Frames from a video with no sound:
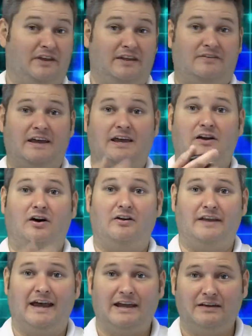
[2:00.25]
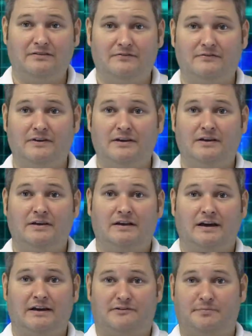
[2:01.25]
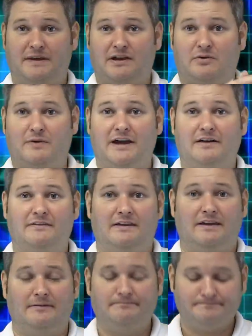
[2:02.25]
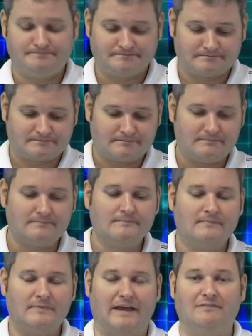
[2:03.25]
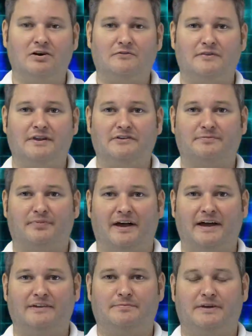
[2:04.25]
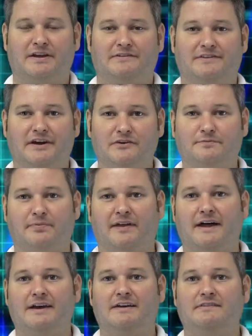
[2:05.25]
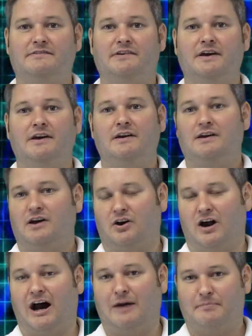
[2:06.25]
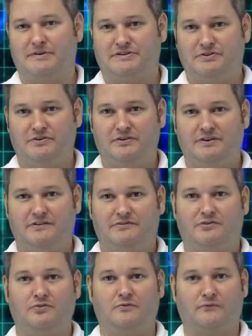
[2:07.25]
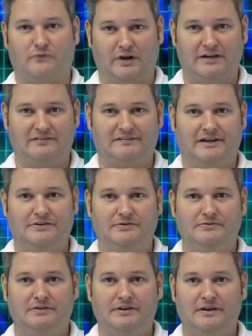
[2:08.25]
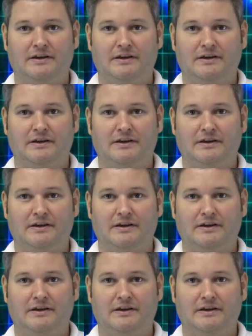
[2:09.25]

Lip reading: anything at all, negative spinning around them, they look for those plays because those plays are opportunities to front load.